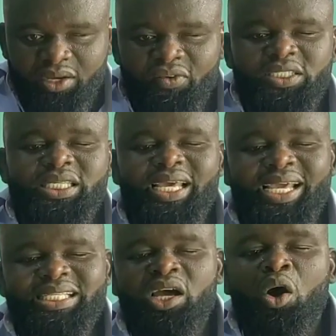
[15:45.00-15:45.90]

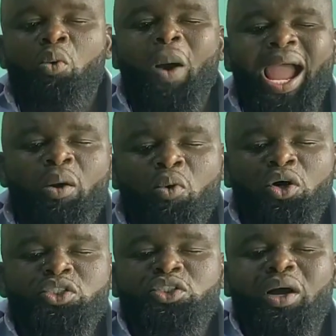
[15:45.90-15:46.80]
48, why
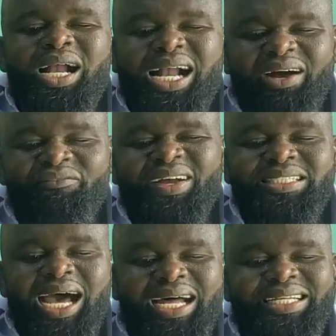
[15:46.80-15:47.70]
was your
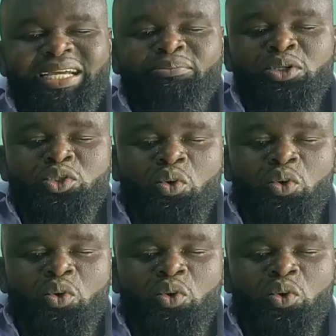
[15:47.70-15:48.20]
government unable